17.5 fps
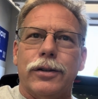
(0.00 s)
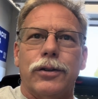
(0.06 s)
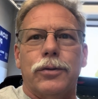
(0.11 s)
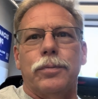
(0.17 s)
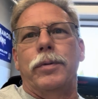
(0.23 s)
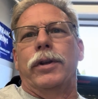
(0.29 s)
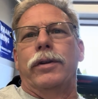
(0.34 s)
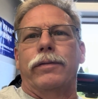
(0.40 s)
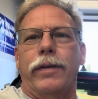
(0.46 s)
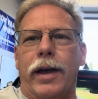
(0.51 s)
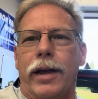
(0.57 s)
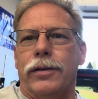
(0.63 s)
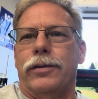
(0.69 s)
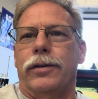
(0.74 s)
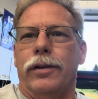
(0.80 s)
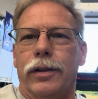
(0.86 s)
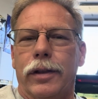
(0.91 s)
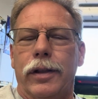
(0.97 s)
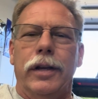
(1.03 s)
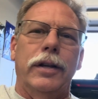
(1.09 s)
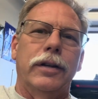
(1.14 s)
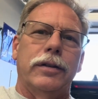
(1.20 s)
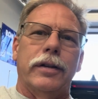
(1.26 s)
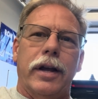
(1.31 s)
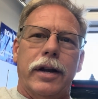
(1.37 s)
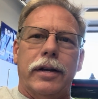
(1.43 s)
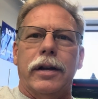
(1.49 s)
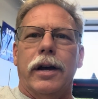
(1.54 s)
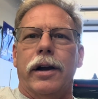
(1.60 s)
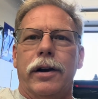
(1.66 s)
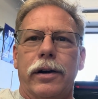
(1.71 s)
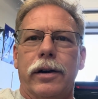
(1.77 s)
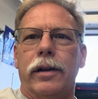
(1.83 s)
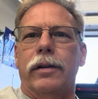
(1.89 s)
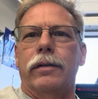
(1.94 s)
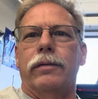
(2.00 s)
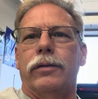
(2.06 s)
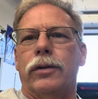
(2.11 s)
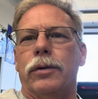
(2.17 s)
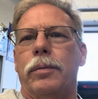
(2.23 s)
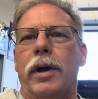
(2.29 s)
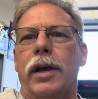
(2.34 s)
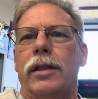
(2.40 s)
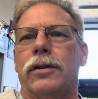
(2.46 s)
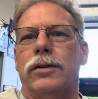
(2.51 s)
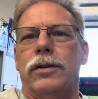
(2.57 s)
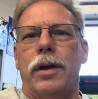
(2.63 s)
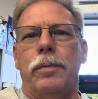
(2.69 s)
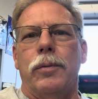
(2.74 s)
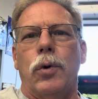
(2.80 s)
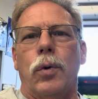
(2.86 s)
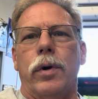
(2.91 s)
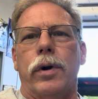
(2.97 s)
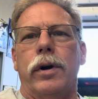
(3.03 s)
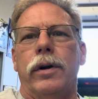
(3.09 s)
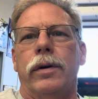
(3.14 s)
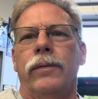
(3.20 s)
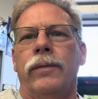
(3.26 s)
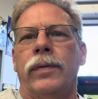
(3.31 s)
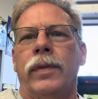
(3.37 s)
to spin faster than the inside tire to make the same corner.